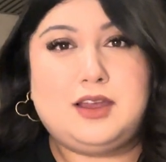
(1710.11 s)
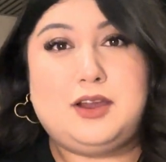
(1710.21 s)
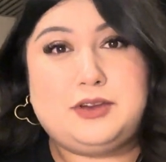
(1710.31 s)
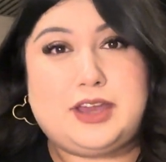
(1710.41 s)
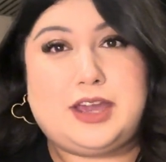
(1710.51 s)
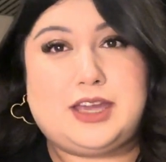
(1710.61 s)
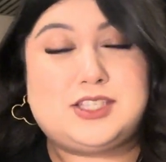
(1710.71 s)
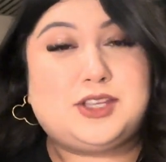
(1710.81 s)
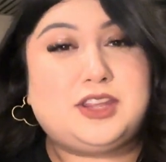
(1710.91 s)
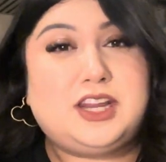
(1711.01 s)
Okay
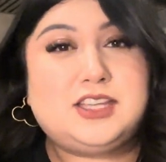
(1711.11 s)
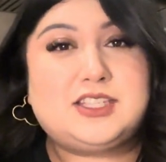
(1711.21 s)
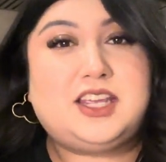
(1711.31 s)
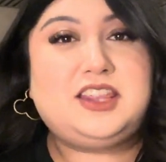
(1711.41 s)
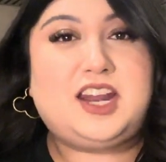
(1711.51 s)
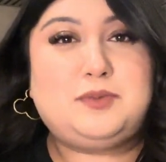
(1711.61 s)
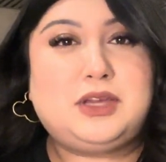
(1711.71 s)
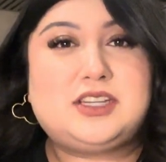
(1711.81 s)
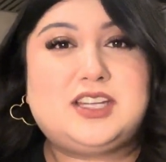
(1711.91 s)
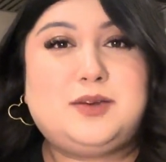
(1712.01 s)
guys, so the next thing that I
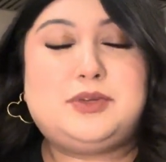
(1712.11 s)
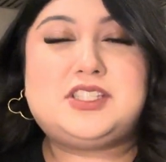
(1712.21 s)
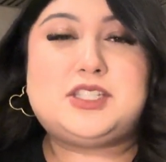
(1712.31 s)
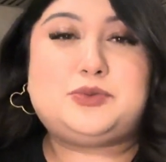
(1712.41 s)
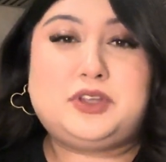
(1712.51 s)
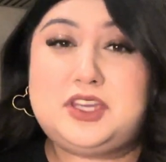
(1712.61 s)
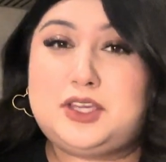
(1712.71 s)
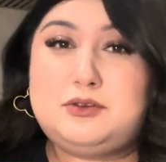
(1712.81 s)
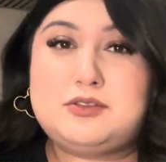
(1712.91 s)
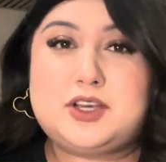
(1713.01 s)
picked up is this really
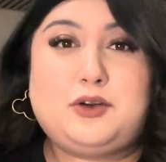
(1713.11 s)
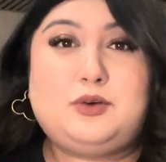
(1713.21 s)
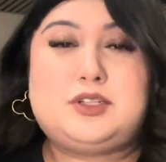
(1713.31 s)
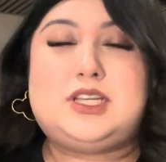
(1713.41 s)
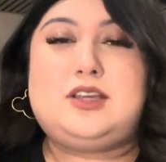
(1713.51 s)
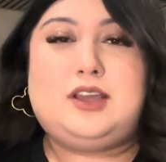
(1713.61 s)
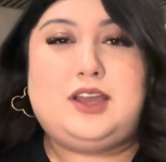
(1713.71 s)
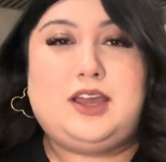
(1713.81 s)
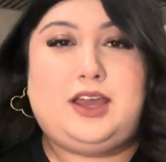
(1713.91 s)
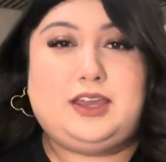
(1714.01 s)
cute tote.
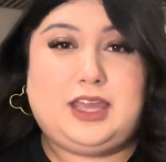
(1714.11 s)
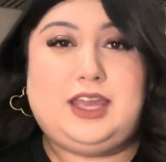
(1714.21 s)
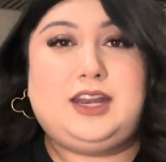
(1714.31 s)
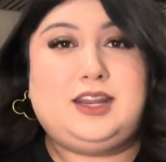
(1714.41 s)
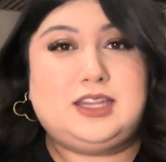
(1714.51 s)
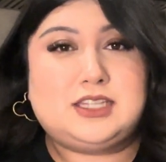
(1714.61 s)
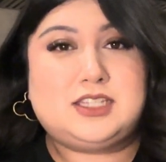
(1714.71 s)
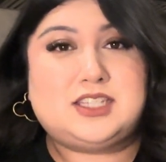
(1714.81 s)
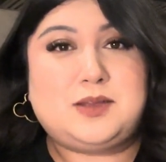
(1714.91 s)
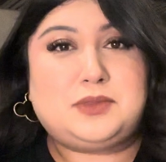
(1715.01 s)
Again, this
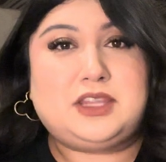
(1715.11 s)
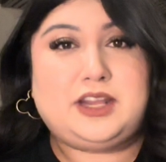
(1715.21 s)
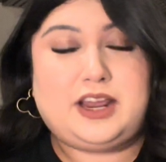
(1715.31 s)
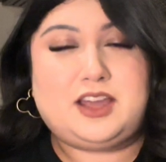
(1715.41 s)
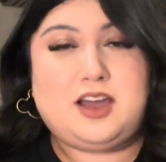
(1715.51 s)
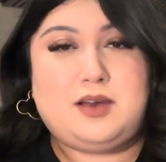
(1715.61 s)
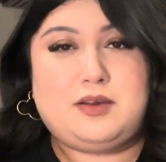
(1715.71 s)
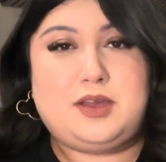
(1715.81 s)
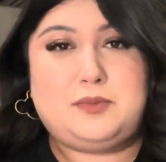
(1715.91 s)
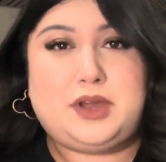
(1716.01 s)
is something that I got
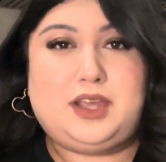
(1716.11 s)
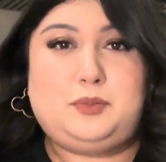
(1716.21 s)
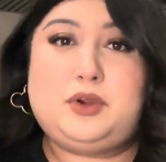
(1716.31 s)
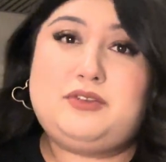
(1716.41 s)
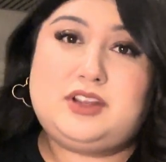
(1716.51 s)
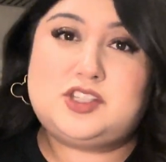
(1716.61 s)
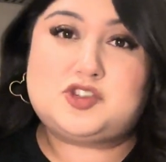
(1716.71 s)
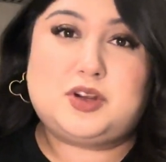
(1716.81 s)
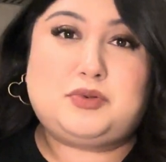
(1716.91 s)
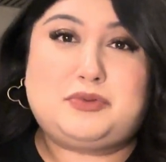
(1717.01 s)
in my previous
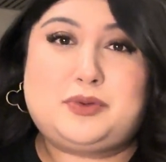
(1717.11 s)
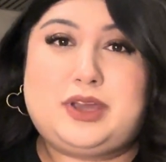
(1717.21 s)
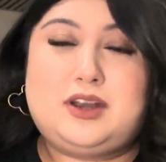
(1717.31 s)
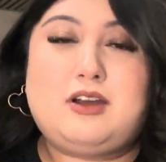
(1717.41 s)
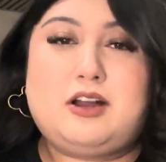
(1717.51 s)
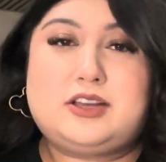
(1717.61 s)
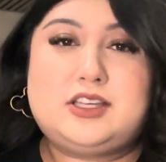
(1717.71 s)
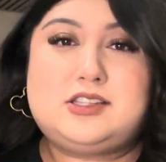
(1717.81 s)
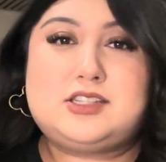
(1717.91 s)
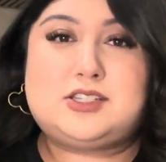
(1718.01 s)
trip when we went in
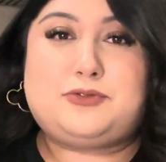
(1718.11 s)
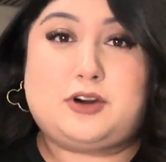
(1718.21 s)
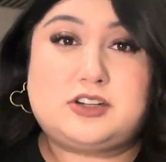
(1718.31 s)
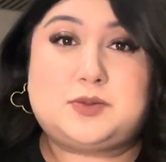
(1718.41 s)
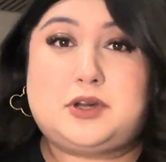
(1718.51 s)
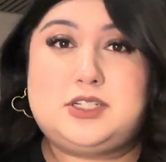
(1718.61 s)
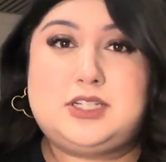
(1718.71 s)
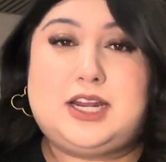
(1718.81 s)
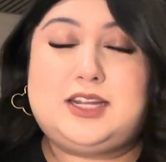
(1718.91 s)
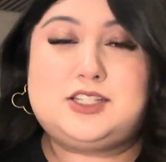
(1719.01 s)
August for our
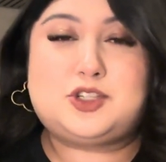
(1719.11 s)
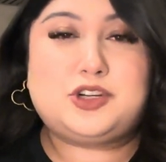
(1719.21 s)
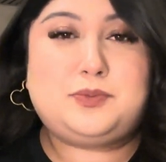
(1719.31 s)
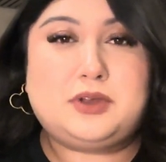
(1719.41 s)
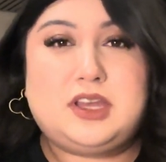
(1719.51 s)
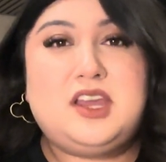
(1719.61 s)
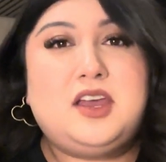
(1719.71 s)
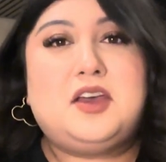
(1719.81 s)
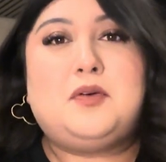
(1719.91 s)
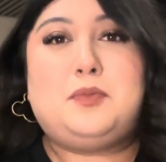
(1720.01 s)
spontaneous trip,
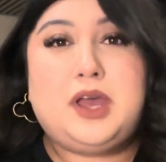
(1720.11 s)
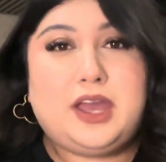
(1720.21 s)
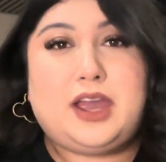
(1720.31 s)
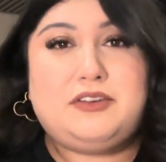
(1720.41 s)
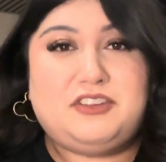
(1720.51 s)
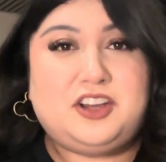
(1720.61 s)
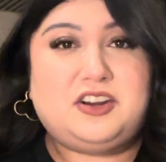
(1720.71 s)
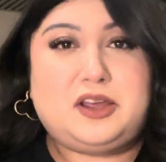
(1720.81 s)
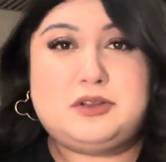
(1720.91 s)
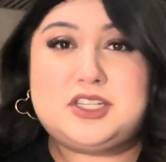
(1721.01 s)
but I figured
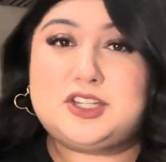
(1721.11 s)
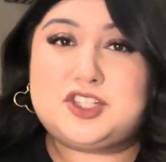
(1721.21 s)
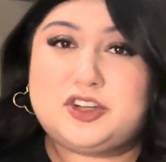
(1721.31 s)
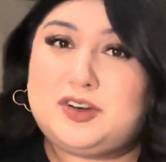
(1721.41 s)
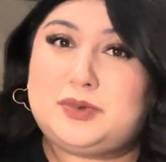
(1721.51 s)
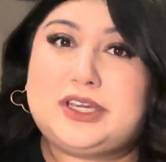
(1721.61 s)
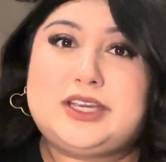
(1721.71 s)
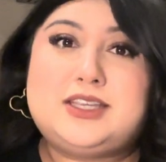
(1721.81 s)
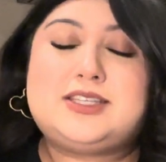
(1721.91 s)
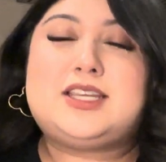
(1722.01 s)
I would still show it
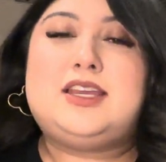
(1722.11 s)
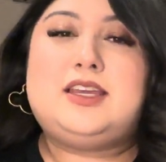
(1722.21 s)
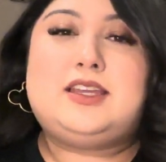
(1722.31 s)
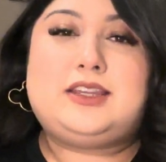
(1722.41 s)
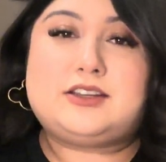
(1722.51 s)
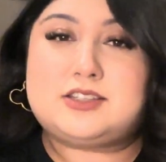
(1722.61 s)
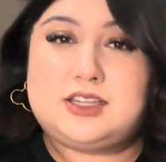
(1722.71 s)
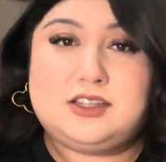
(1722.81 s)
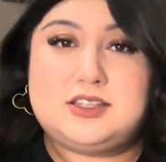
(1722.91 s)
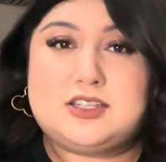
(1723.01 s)
because they're
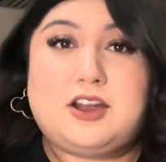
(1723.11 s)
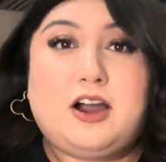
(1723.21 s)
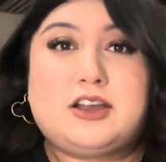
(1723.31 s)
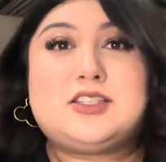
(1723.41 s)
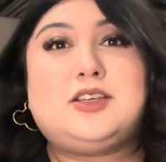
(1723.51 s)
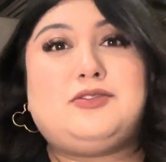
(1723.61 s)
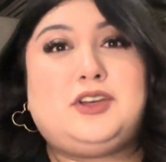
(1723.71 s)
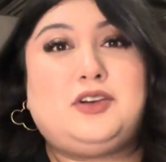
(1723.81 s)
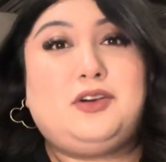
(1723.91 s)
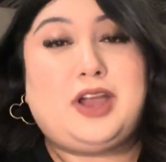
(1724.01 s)
still in stock. So if
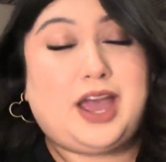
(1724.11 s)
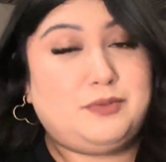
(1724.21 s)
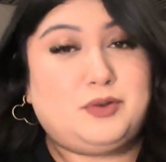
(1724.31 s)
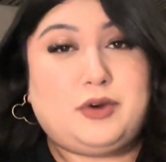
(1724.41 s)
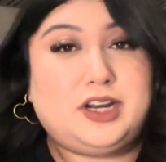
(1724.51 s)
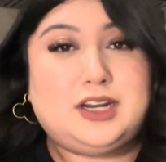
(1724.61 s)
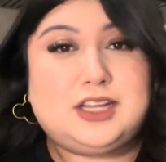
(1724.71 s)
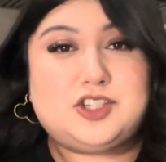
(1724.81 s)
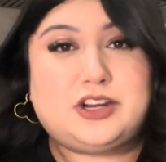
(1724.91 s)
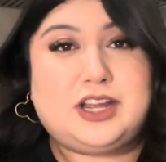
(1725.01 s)
you have been wanting to
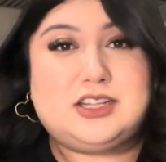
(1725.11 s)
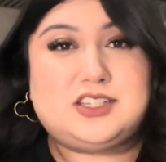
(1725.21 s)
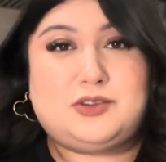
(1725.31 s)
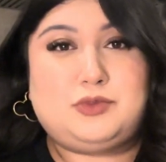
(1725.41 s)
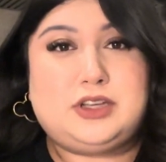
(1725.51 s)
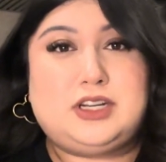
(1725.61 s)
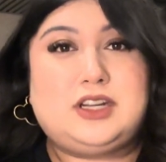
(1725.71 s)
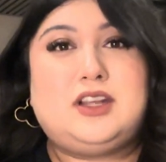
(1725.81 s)
get your hands on one,